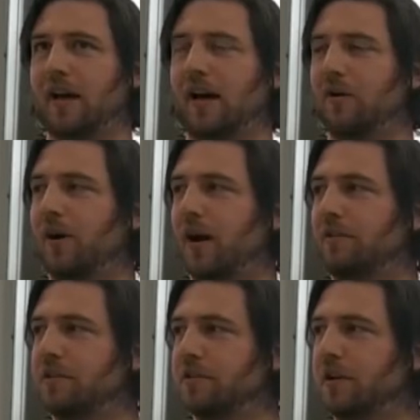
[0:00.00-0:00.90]
how
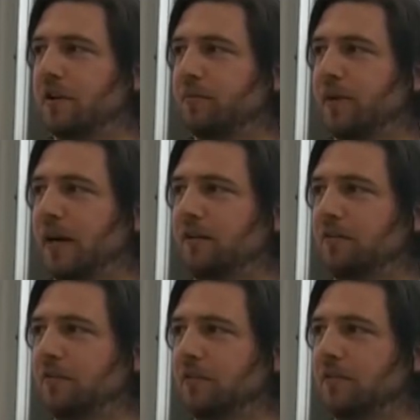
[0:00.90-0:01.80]
errors are going to be
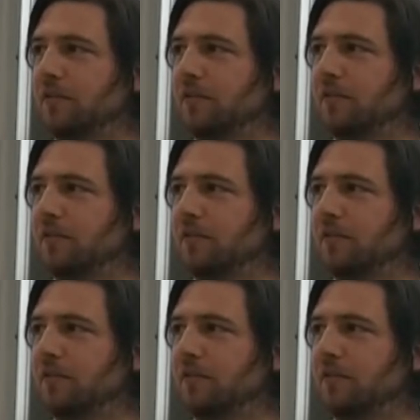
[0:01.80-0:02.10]
handled and